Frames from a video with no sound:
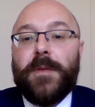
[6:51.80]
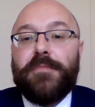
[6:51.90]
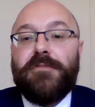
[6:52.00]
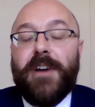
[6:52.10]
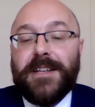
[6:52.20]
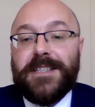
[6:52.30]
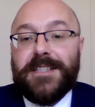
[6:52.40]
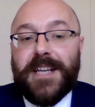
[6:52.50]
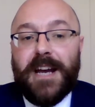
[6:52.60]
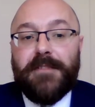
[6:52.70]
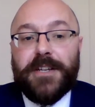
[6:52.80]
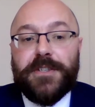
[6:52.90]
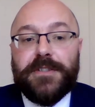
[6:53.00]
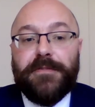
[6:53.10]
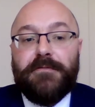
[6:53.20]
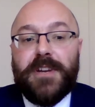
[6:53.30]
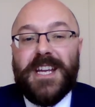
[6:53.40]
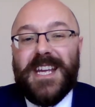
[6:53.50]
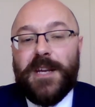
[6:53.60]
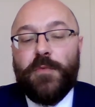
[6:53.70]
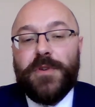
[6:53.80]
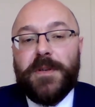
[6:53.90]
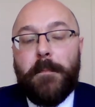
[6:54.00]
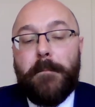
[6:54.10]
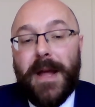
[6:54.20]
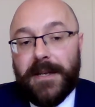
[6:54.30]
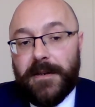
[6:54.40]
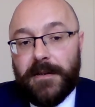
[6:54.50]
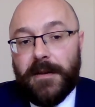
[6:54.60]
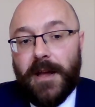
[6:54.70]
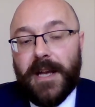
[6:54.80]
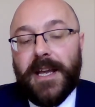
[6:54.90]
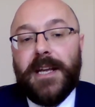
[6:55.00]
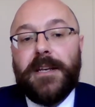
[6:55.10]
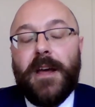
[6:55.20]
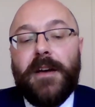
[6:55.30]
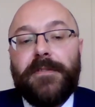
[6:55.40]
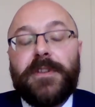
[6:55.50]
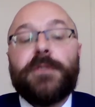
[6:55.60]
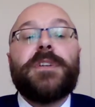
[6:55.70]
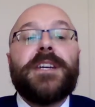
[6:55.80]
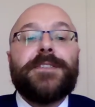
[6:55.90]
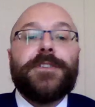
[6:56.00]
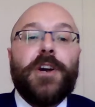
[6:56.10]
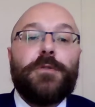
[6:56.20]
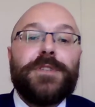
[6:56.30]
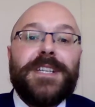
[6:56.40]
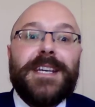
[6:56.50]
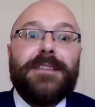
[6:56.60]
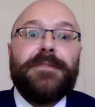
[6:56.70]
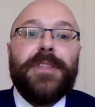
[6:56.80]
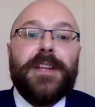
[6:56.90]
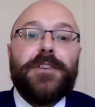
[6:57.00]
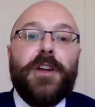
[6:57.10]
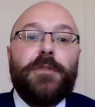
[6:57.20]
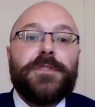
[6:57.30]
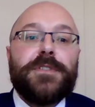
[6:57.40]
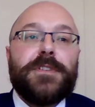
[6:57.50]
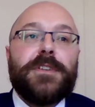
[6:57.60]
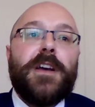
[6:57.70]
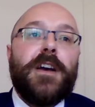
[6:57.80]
practice direction to 3E was amended again a few years ago to give that note